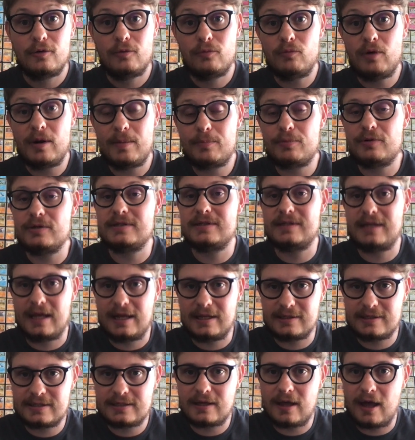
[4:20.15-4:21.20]

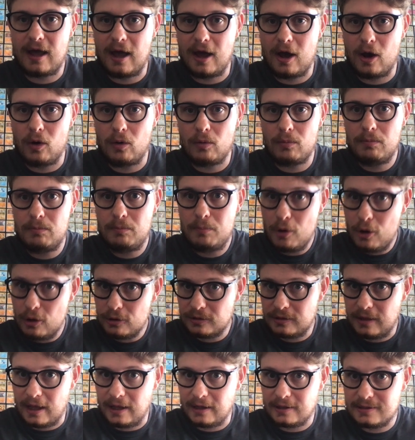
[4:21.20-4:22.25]
represents our
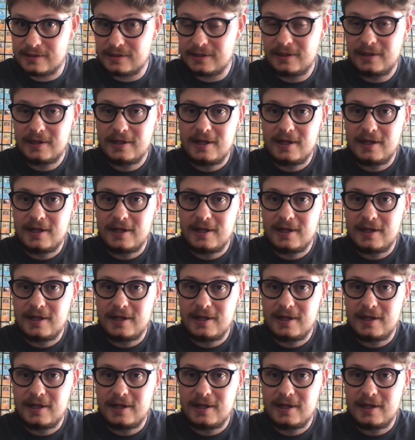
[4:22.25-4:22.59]
birth date,